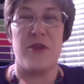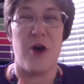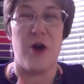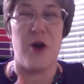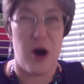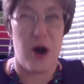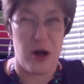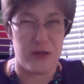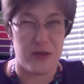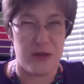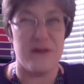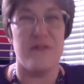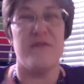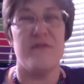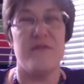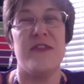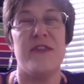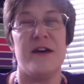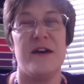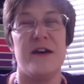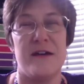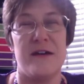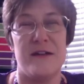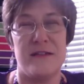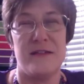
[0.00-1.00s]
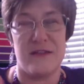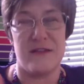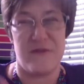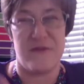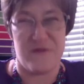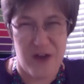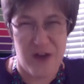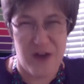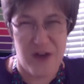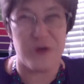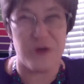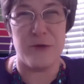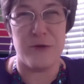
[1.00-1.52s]
all of the
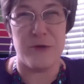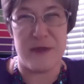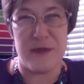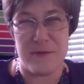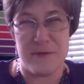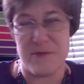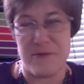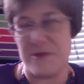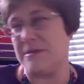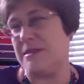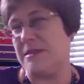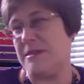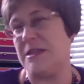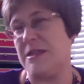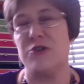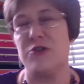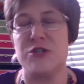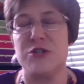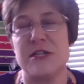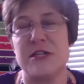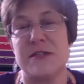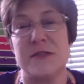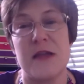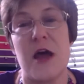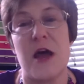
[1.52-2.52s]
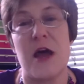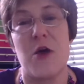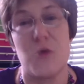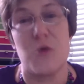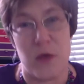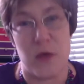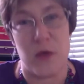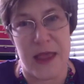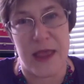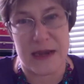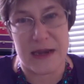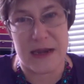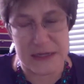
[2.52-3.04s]
follow-up emails that are just not
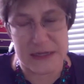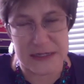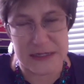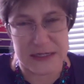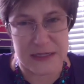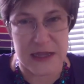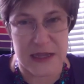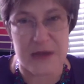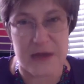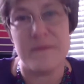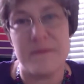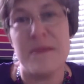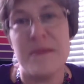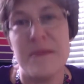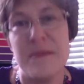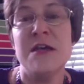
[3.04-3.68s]
related to them.